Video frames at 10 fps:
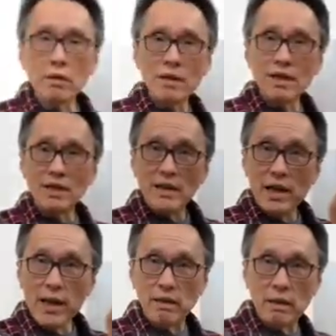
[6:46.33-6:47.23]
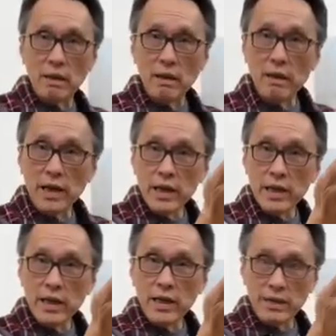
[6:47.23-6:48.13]
this is Hian. Okay,
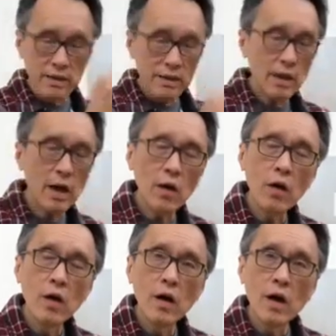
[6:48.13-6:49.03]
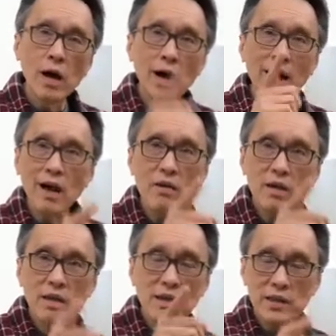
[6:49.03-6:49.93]
Hian. Now, how
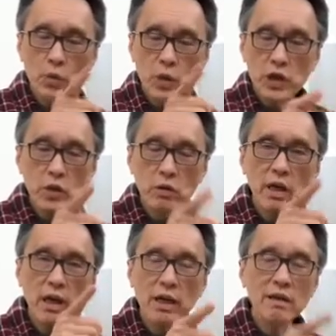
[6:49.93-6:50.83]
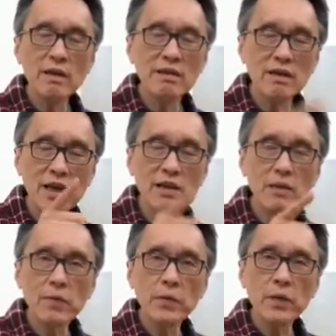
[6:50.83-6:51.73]
is this Wing Chun Hian is
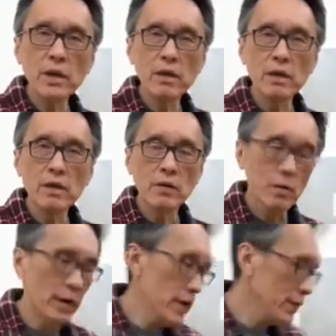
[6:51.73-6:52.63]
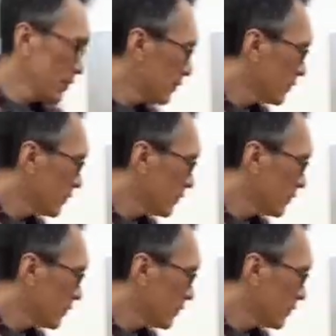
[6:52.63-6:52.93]
1850? Well,